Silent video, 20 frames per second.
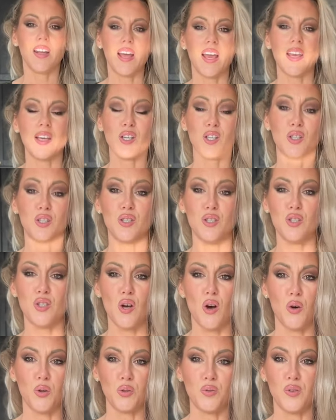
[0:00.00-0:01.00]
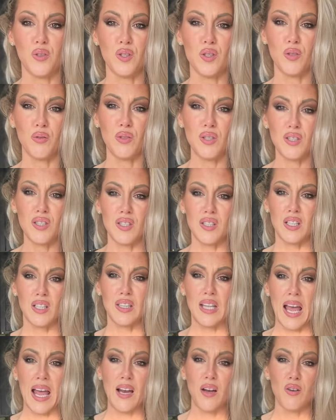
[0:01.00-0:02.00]
like this outfit. So this is the
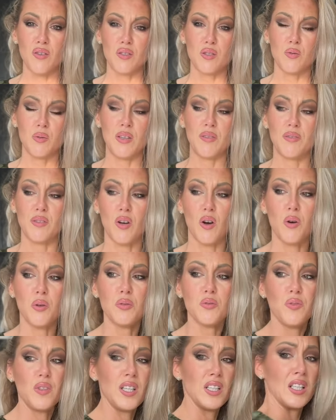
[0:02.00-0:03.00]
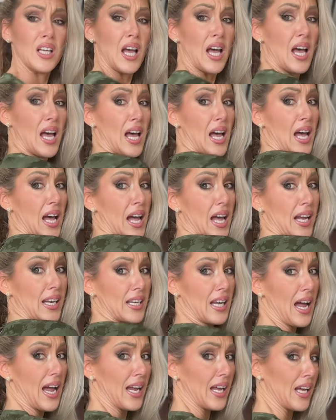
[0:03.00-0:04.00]
Taylor Swift outfit,
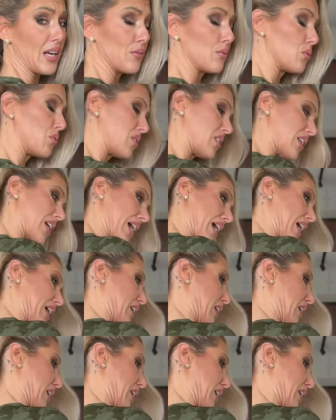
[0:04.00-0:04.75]
and I have to say